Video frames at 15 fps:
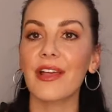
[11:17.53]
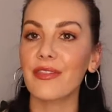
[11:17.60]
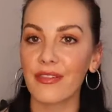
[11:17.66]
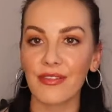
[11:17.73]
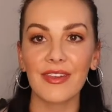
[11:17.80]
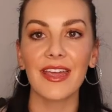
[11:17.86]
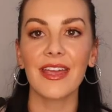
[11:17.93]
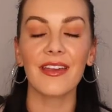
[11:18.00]
the
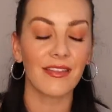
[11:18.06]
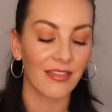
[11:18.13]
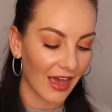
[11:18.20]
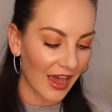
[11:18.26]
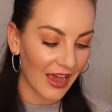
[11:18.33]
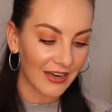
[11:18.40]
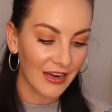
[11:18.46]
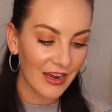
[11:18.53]
thing
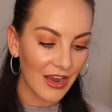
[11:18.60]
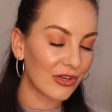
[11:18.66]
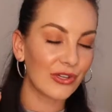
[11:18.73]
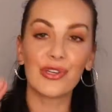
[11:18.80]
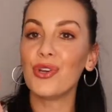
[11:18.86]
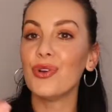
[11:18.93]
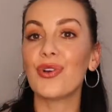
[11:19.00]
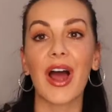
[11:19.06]
that
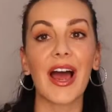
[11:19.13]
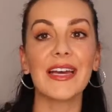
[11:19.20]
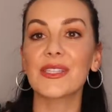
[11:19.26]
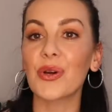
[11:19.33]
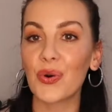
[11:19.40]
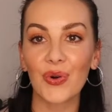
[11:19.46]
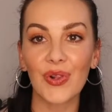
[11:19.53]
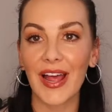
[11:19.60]
you guys
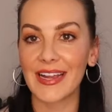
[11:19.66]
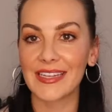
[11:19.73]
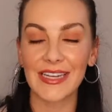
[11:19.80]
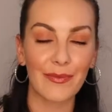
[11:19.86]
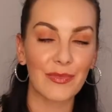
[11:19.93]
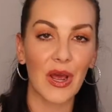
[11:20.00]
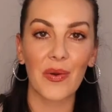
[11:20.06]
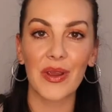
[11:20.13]
all end
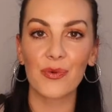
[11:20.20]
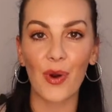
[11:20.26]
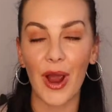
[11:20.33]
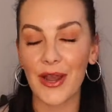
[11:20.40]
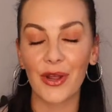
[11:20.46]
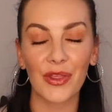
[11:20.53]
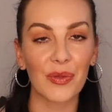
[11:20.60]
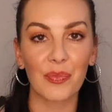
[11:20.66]
up knowing
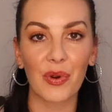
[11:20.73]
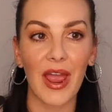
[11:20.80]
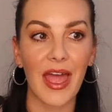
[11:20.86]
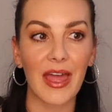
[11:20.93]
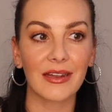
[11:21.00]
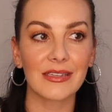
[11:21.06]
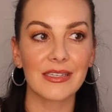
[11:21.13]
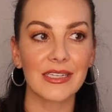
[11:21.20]
Why Not the
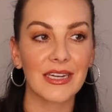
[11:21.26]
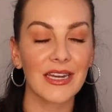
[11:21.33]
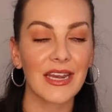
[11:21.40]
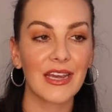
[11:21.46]
Brand